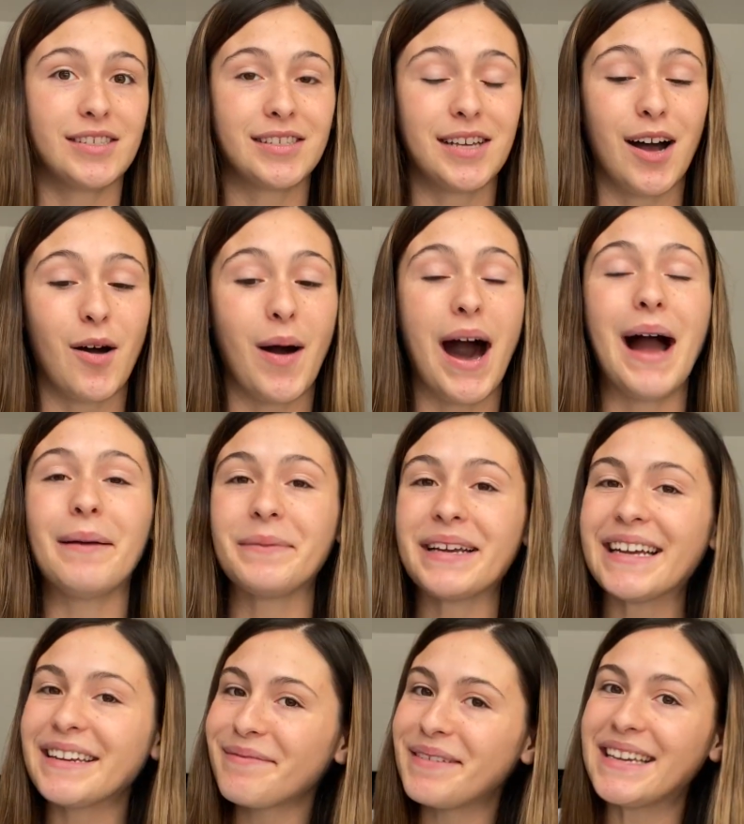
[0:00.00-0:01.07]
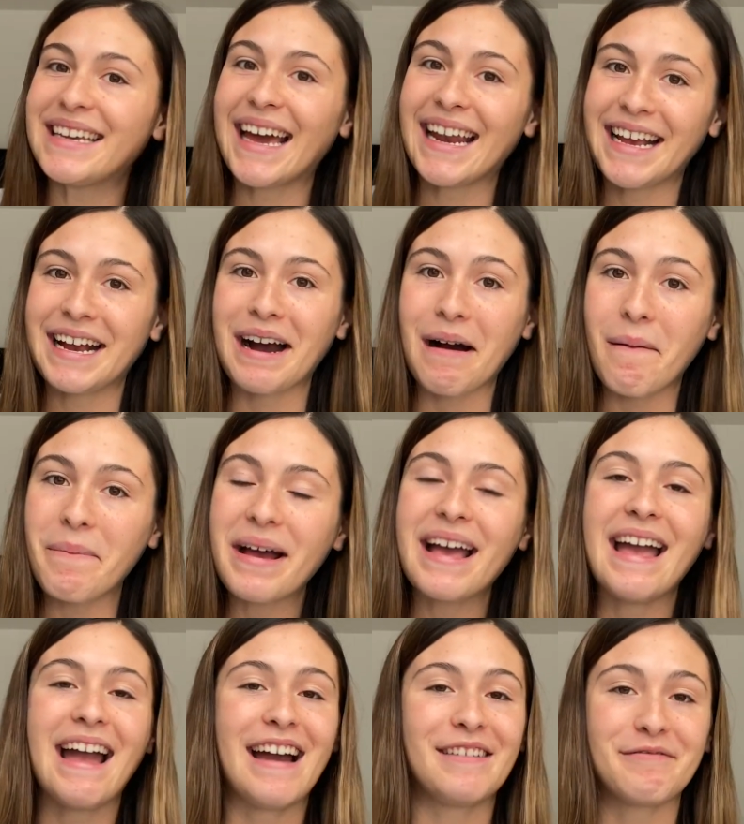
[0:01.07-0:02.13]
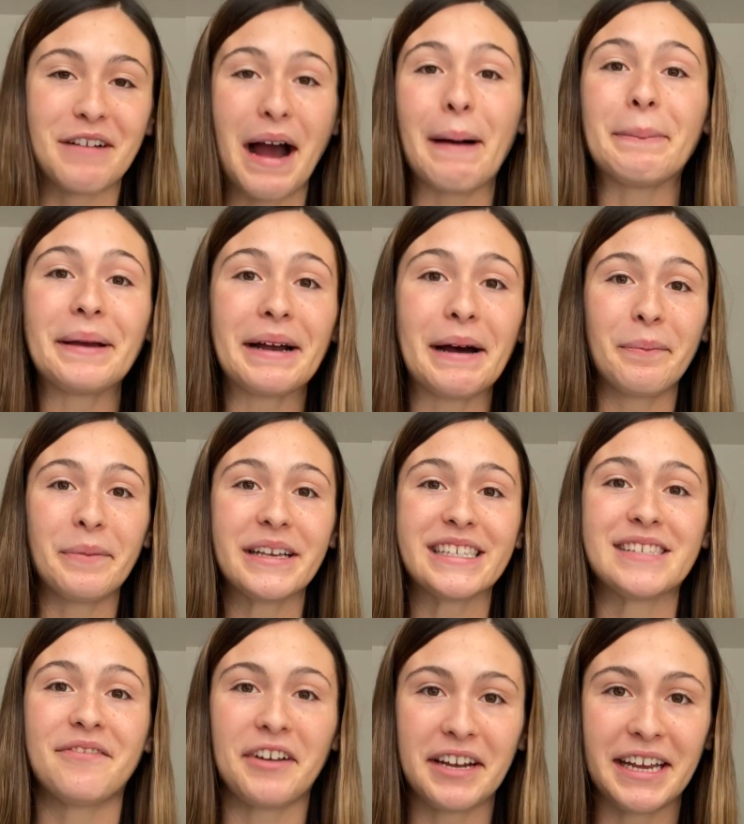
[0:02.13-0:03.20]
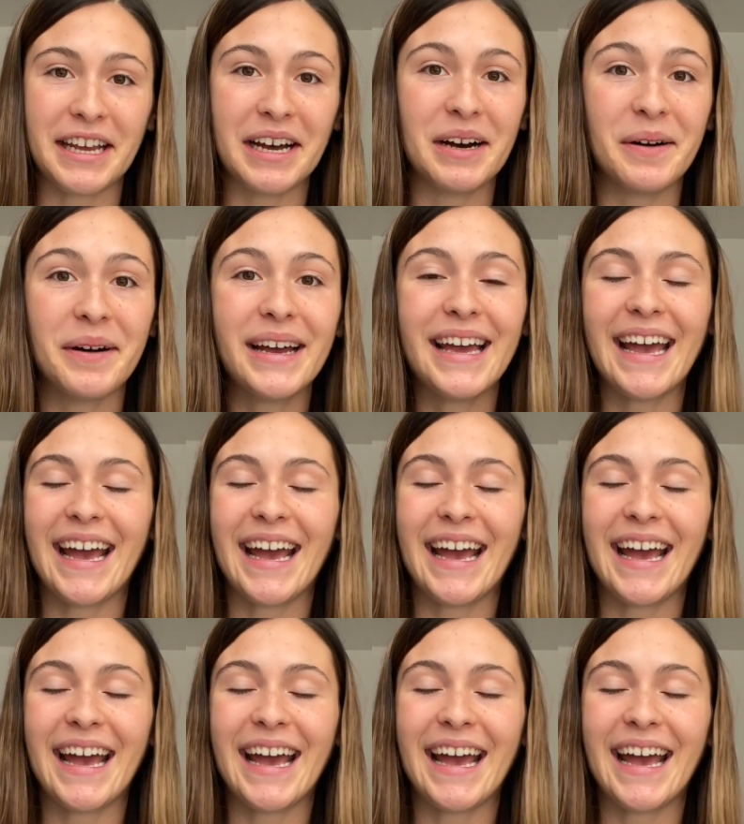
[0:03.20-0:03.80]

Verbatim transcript: So I'm going to be getting up and wrapping this video.